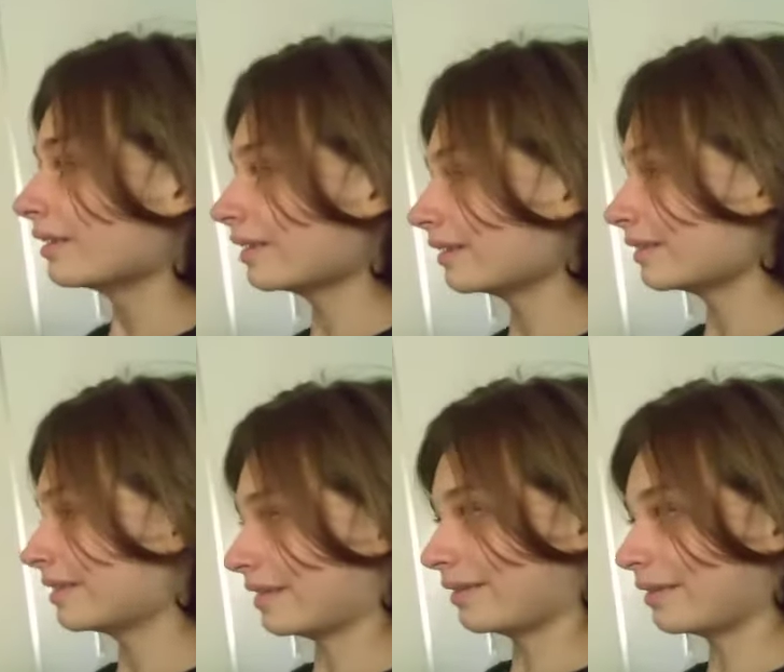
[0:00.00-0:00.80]

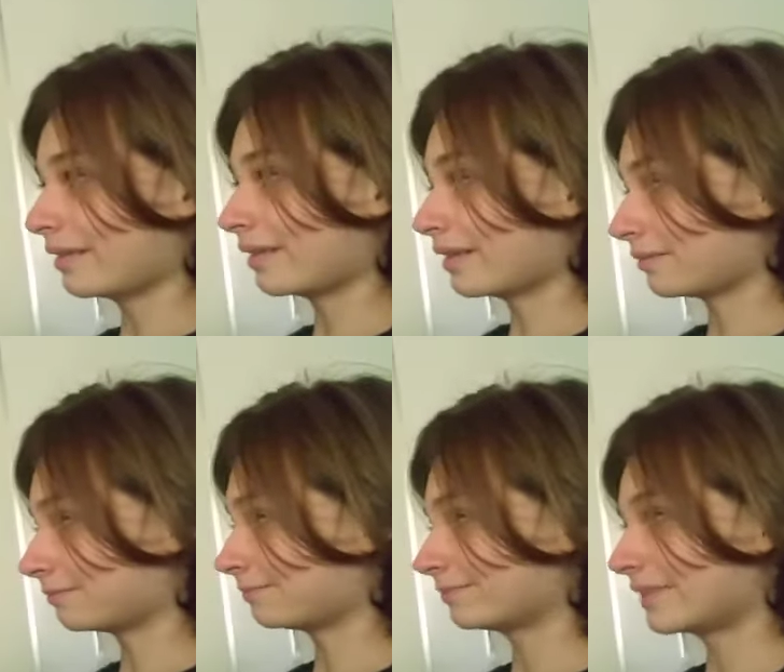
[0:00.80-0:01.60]
Yeah, I
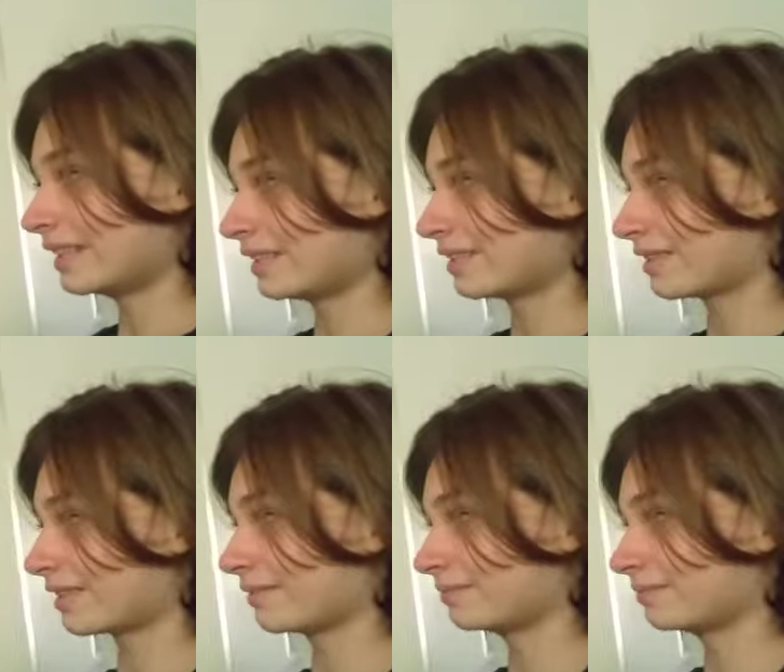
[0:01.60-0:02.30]
just...